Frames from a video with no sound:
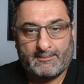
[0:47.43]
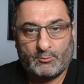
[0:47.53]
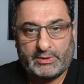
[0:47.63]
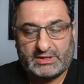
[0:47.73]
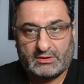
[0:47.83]

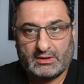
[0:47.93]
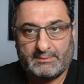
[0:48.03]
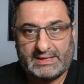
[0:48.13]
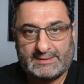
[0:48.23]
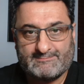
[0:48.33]

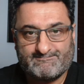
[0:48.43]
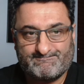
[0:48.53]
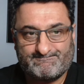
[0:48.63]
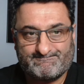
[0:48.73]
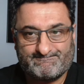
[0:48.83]
It's
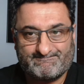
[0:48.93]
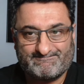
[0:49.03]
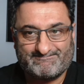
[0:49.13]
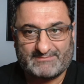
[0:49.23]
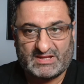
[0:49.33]

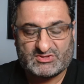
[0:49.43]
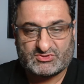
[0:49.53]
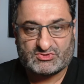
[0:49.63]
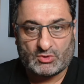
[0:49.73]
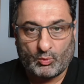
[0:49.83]

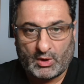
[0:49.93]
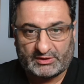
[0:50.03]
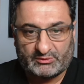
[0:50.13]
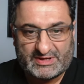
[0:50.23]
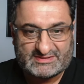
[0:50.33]
just not
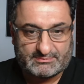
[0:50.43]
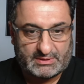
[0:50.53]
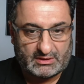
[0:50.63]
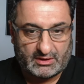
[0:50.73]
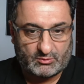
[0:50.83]
one reason
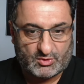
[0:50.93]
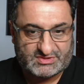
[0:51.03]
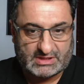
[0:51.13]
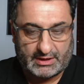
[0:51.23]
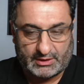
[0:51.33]
behind
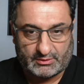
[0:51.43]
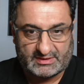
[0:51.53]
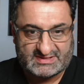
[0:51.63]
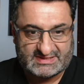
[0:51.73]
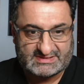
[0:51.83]
what's going on
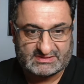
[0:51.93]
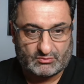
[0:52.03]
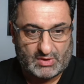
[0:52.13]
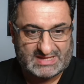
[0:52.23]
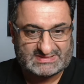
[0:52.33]
this season
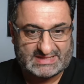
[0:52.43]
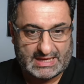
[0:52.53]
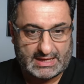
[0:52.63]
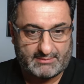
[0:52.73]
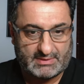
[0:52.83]
at West
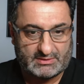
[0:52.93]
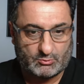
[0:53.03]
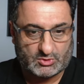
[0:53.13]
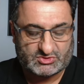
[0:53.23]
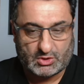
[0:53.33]
Ham
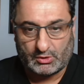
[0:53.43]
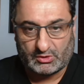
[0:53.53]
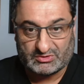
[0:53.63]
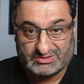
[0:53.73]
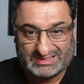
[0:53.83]
and what's gone
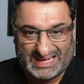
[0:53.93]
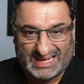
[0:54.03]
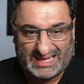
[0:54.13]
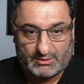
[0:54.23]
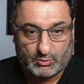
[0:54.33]
on
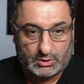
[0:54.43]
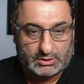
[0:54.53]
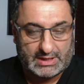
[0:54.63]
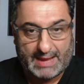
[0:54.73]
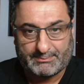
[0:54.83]
today and what
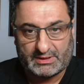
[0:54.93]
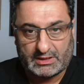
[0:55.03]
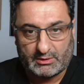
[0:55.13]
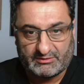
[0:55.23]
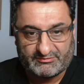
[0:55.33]
could happen
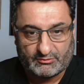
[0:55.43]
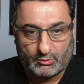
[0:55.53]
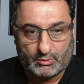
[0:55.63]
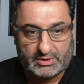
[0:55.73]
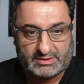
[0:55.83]
going
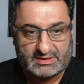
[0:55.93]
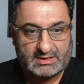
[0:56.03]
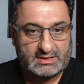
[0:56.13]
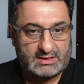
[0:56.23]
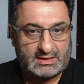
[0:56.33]
forward.
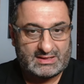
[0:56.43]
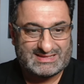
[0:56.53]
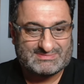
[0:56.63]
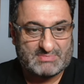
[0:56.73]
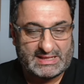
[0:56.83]

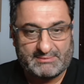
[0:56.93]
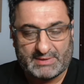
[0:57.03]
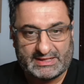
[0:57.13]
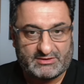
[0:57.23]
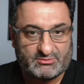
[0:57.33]
There's many,
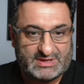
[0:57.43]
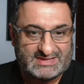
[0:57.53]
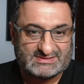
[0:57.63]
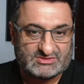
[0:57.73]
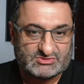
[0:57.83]
many
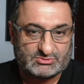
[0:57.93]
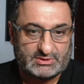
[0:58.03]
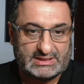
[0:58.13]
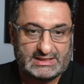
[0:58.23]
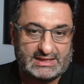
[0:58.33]
reasons,
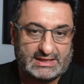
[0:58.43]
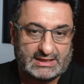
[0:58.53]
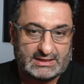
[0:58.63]
really.